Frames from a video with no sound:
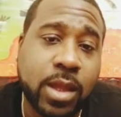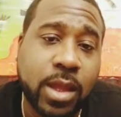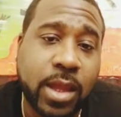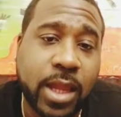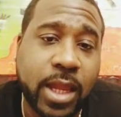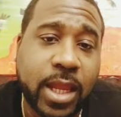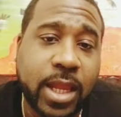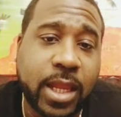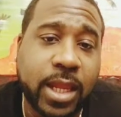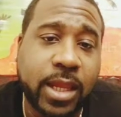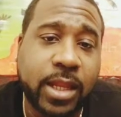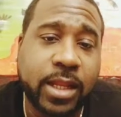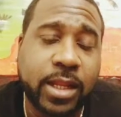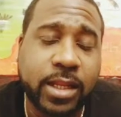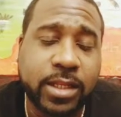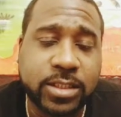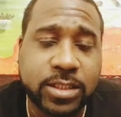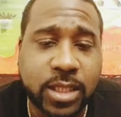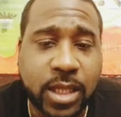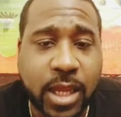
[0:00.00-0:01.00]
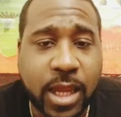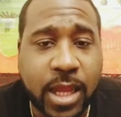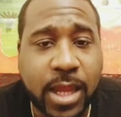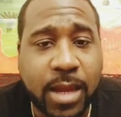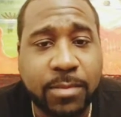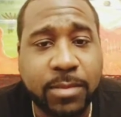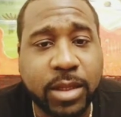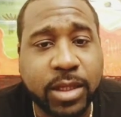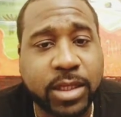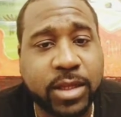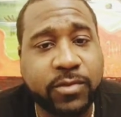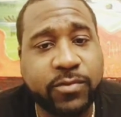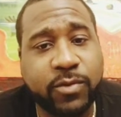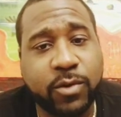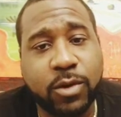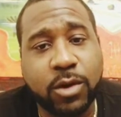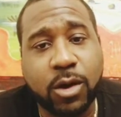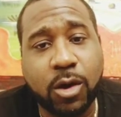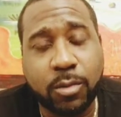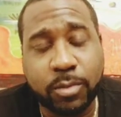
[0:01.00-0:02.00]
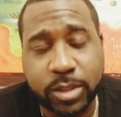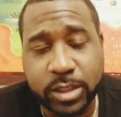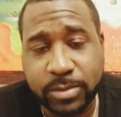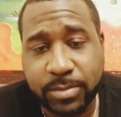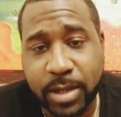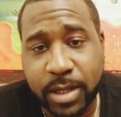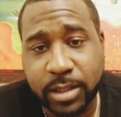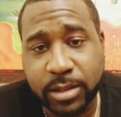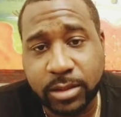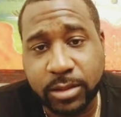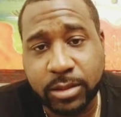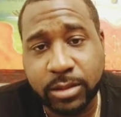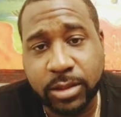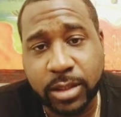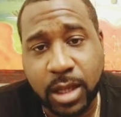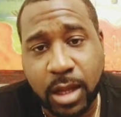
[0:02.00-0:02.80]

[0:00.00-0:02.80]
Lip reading: and say, hey, I'm looking for a home inspector.